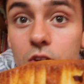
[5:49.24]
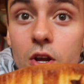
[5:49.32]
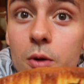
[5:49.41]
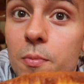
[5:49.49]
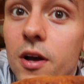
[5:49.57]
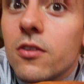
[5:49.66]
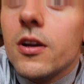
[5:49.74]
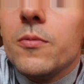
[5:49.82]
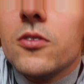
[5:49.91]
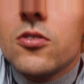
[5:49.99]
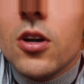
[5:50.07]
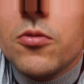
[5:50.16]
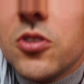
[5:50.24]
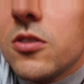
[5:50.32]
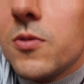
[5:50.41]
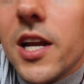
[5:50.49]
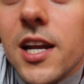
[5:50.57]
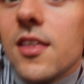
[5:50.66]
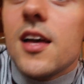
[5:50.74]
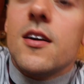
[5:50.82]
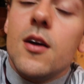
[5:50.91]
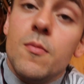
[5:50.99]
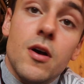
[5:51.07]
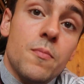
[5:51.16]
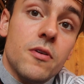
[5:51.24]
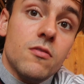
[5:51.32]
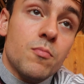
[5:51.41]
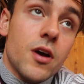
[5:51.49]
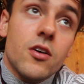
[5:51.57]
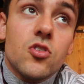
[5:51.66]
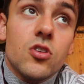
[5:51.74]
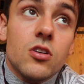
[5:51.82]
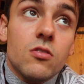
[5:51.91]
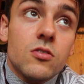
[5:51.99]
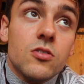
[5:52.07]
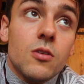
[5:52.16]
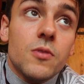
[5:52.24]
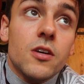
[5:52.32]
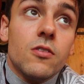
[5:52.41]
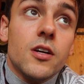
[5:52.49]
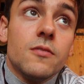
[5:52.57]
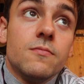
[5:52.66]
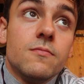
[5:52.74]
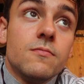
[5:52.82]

No buttercream on top, she doesn't want any of that. I might put some powdered sugar on top though, right?